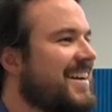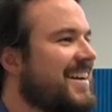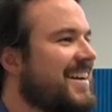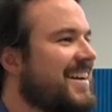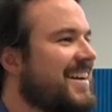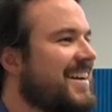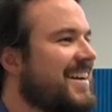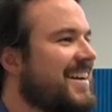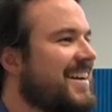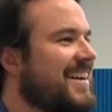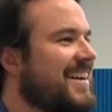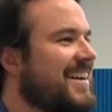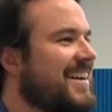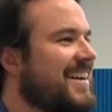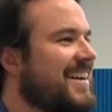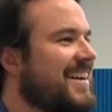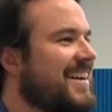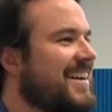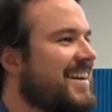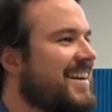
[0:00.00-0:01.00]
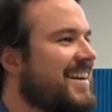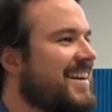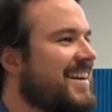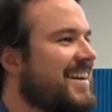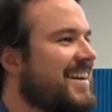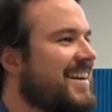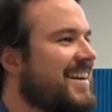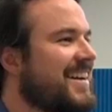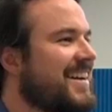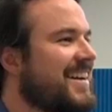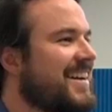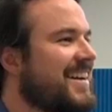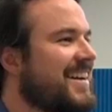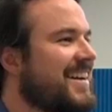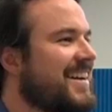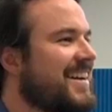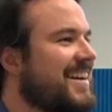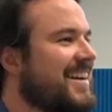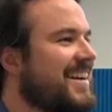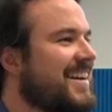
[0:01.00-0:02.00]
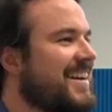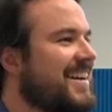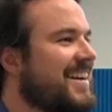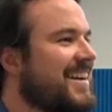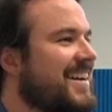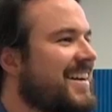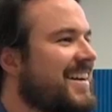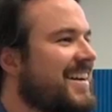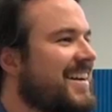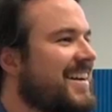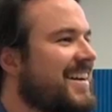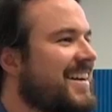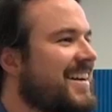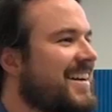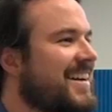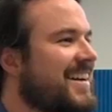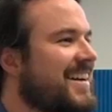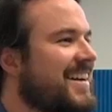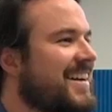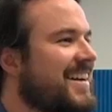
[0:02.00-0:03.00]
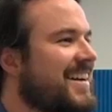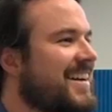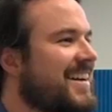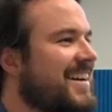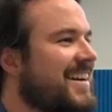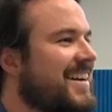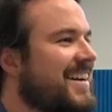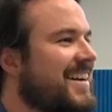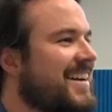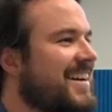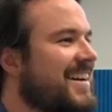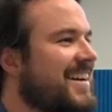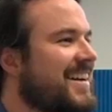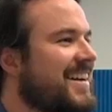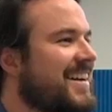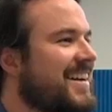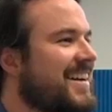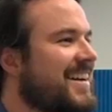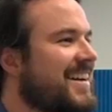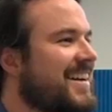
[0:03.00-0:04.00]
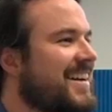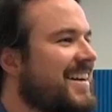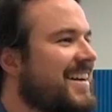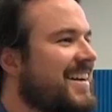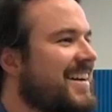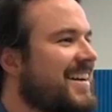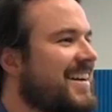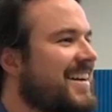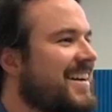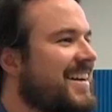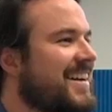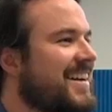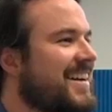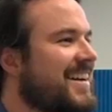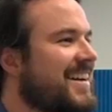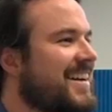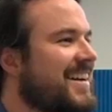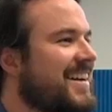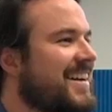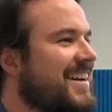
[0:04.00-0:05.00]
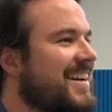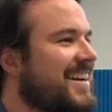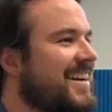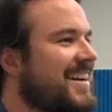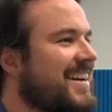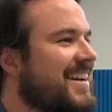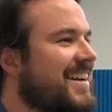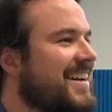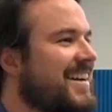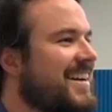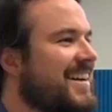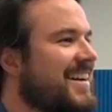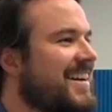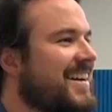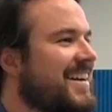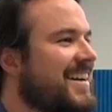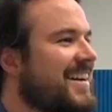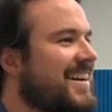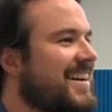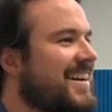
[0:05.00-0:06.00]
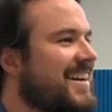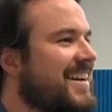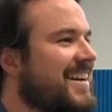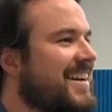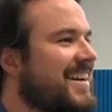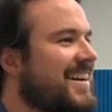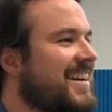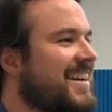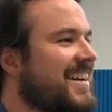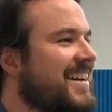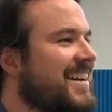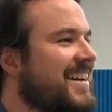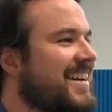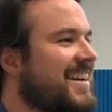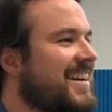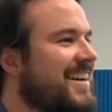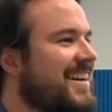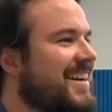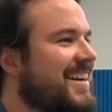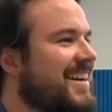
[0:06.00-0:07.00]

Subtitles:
(silent)